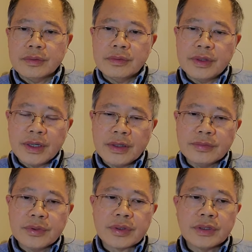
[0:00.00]
they
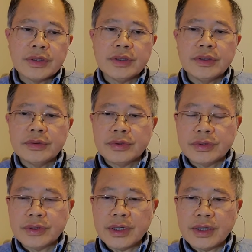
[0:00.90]
will continue
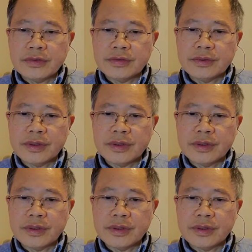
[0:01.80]
to have